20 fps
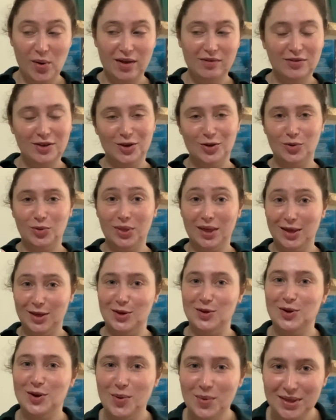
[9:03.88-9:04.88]
If you think
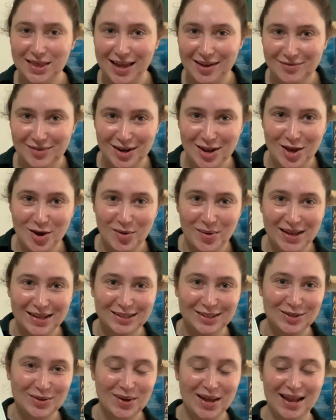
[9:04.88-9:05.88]
you know what that video is,
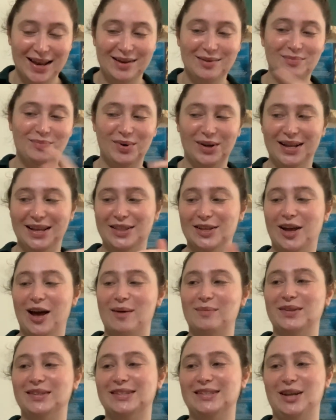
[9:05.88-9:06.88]
you can put it in the
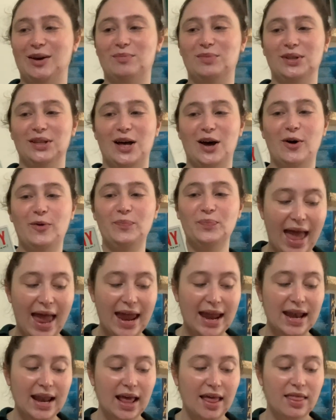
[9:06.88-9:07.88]
comments down below.
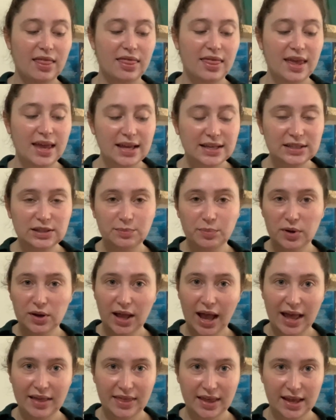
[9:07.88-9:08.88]
And this book,
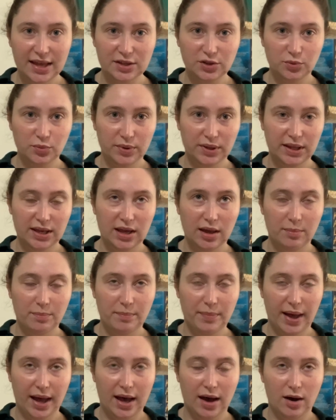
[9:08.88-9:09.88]
I think, is really
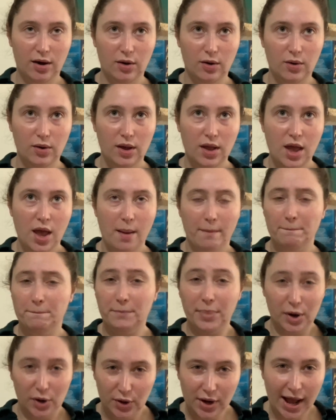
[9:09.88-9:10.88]
about
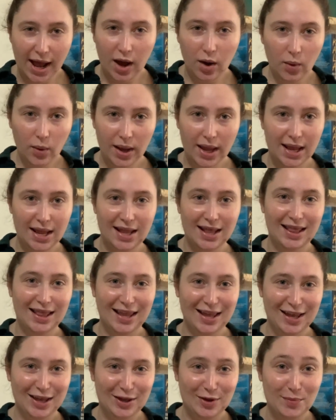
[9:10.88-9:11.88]
burnout in
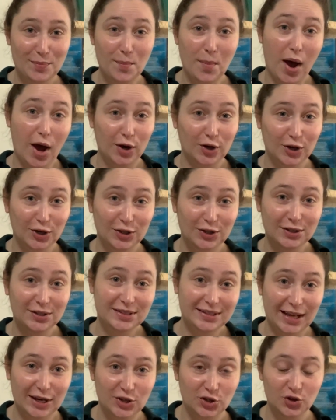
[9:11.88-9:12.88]
the modern
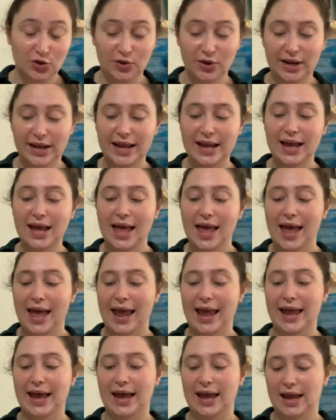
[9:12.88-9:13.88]
century,
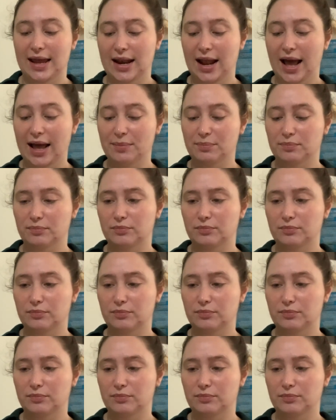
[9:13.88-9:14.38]
and I